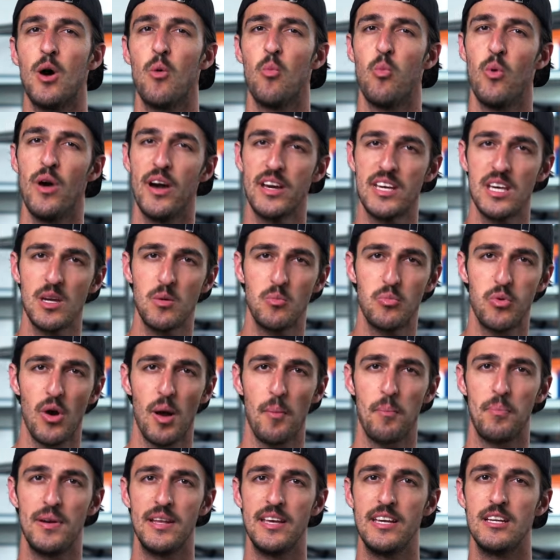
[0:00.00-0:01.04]
are working
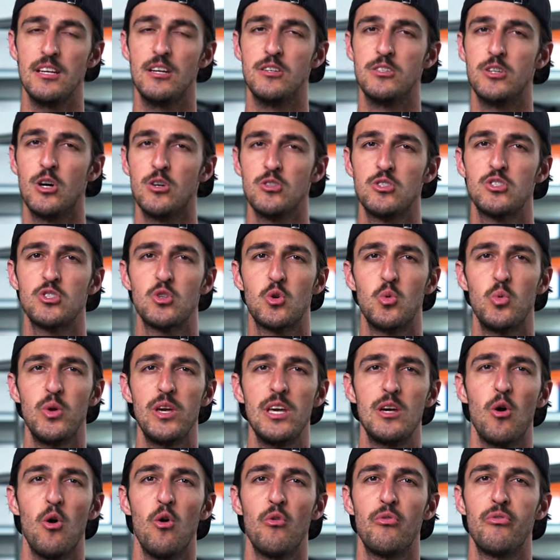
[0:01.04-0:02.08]
properly, don't
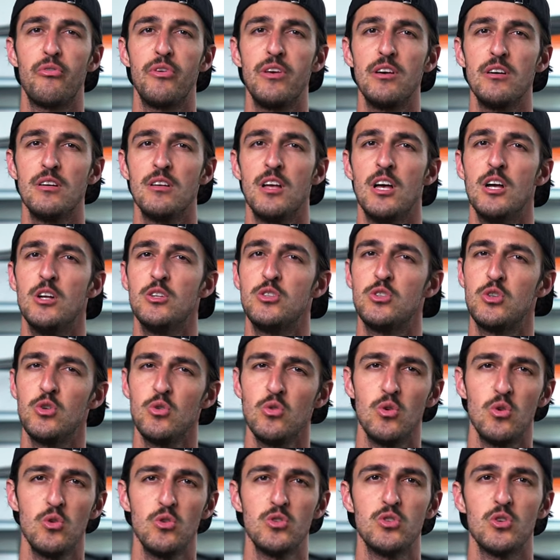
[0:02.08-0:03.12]
squeak or feel
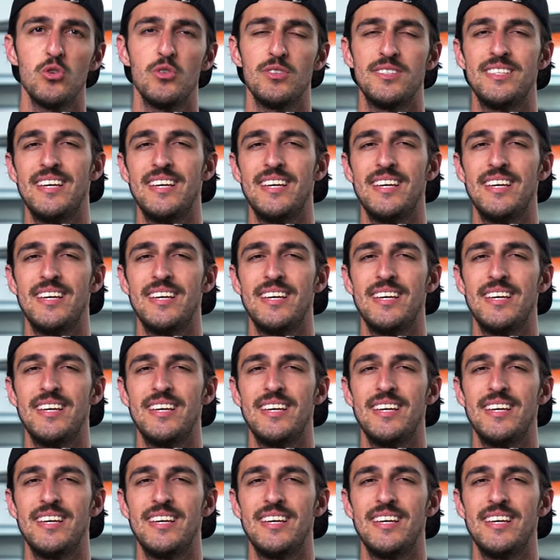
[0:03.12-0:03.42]
too loose or